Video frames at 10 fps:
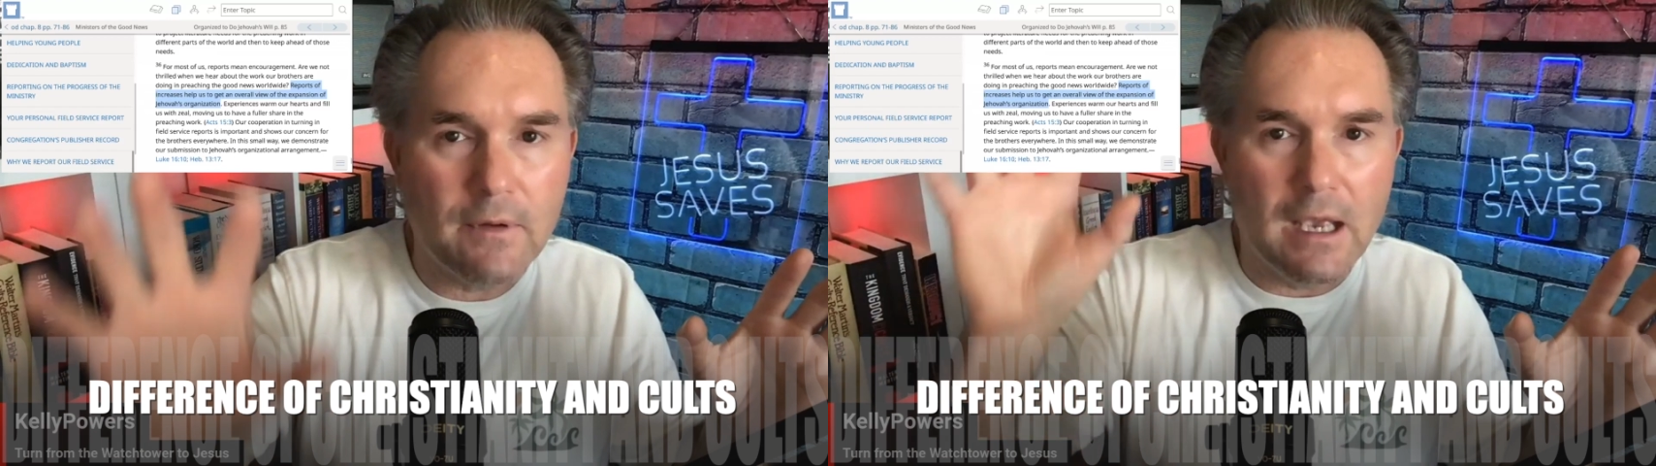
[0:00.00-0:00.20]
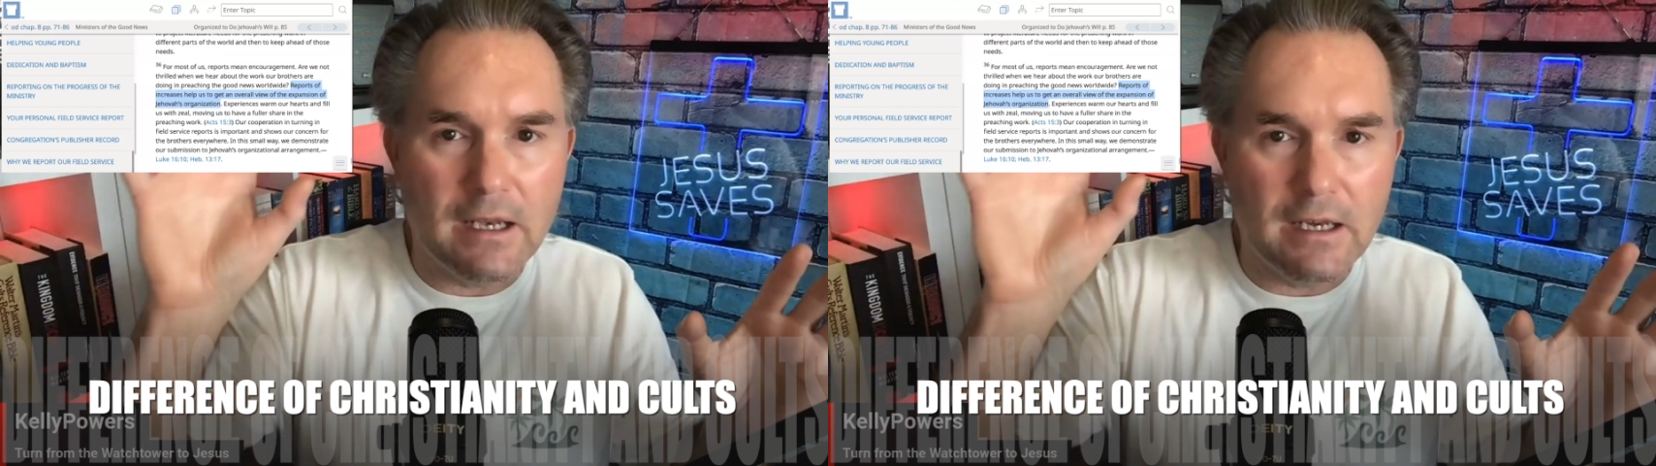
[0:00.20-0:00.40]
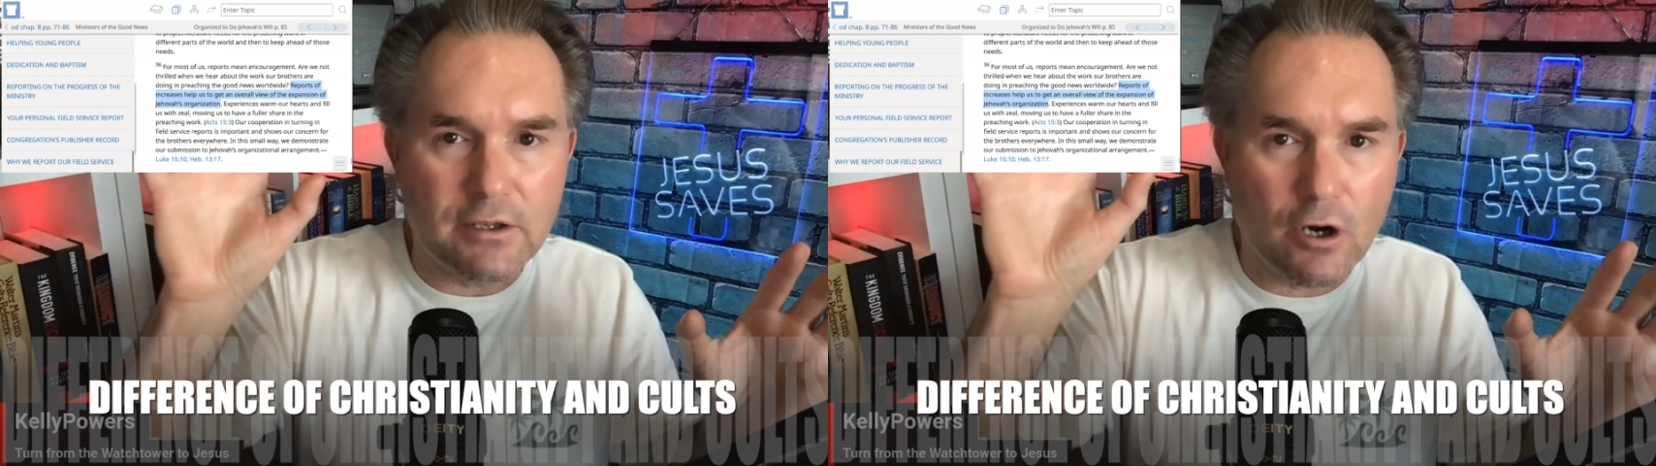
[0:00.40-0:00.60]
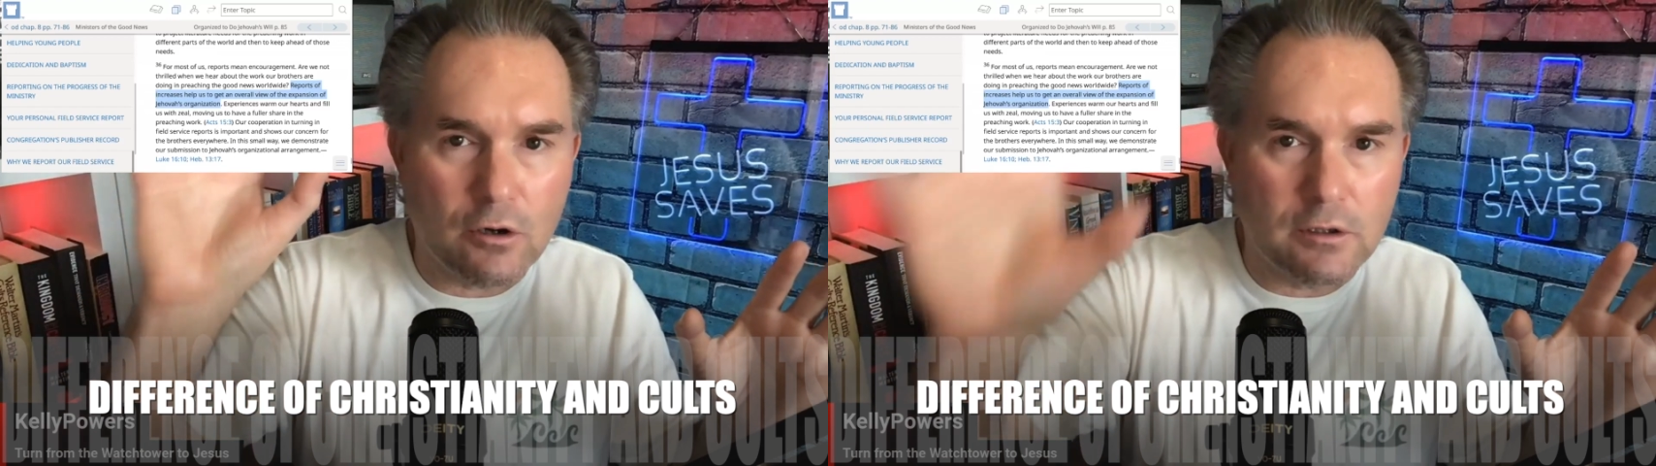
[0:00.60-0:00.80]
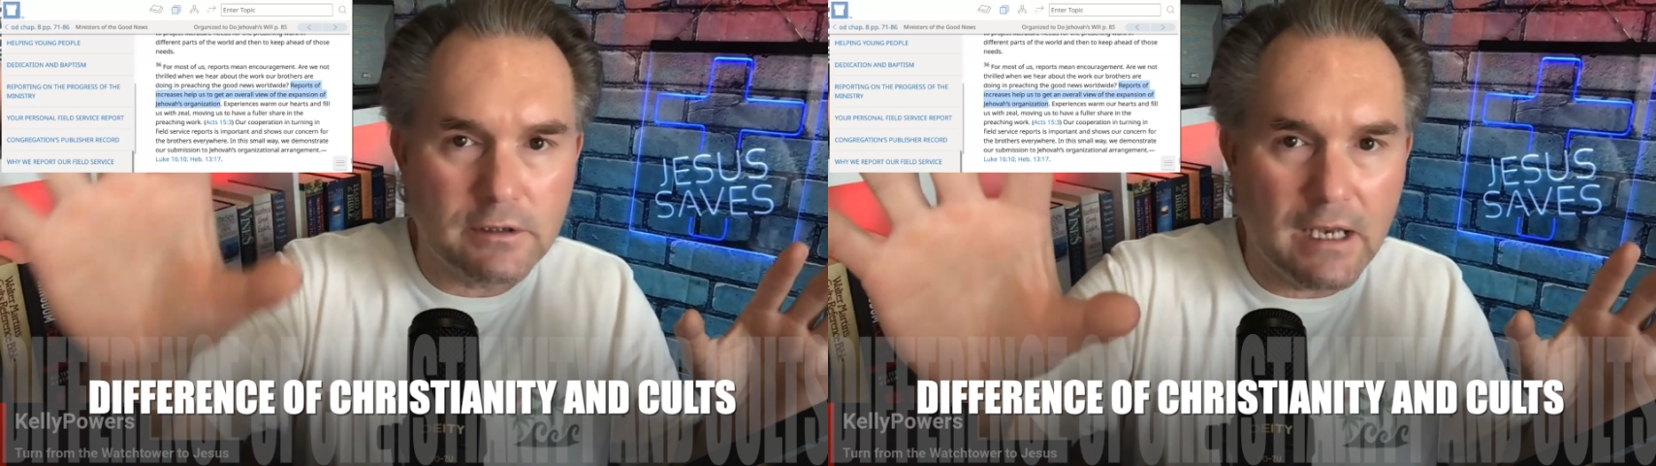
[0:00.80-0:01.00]
an
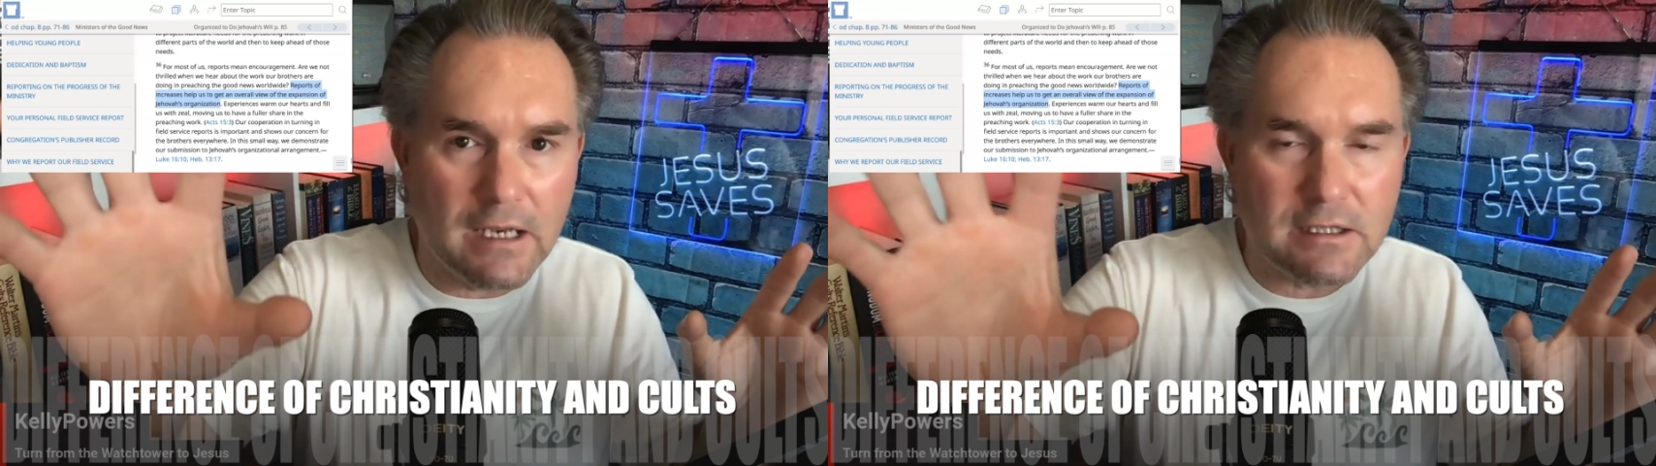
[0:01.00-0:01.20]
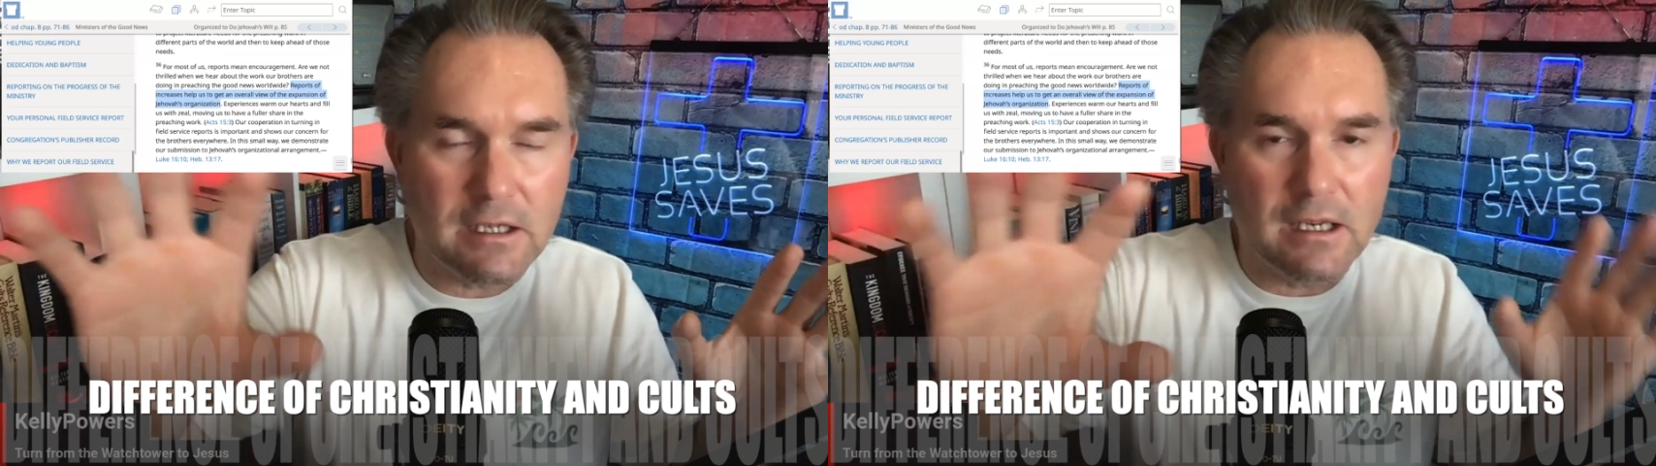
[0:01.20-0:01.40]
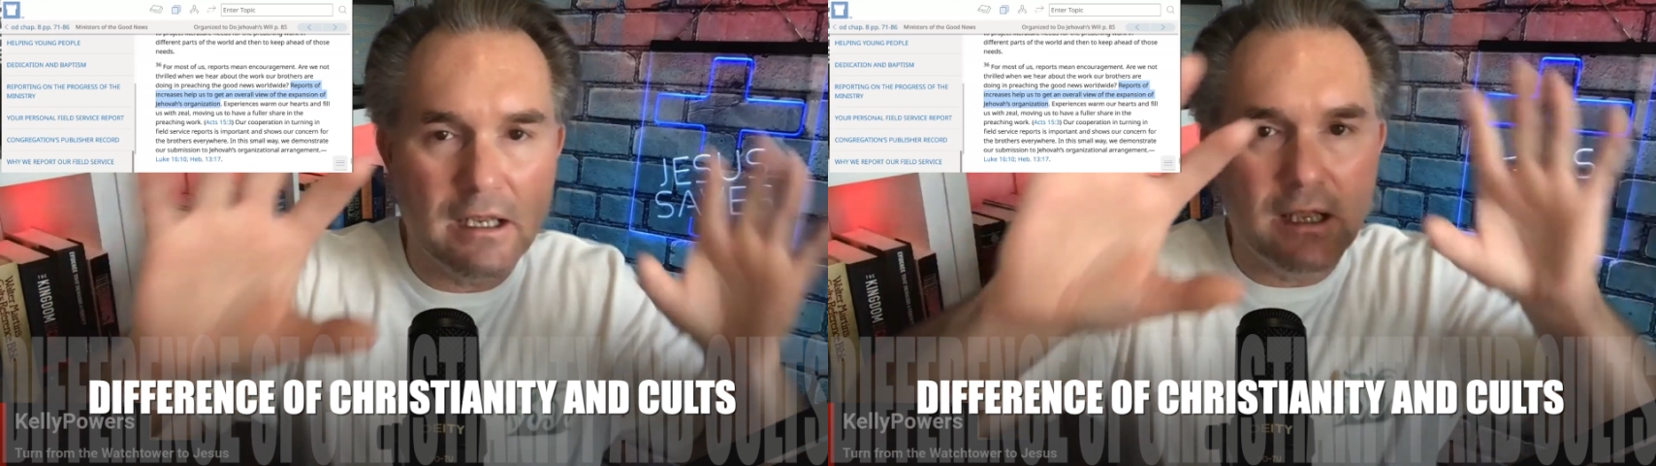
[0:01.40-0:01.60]
eternal destiny.